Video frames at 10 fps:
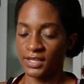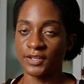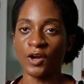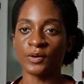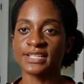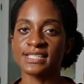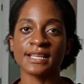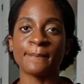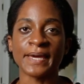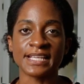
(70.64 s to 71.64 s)
Now, this is
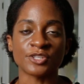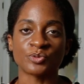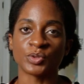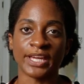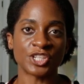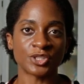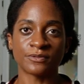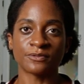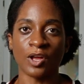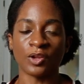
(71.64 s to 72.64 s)
a basic rule that you should
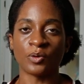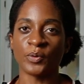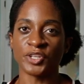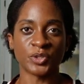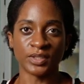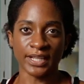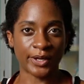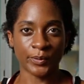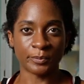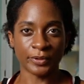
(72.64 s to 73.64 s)
follow when you're doing like
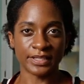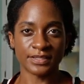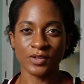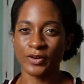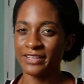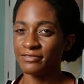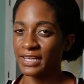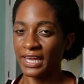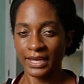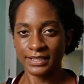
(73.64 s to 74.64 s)
quick breads or even
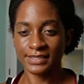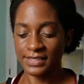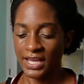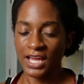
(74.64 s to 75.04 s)
cakes.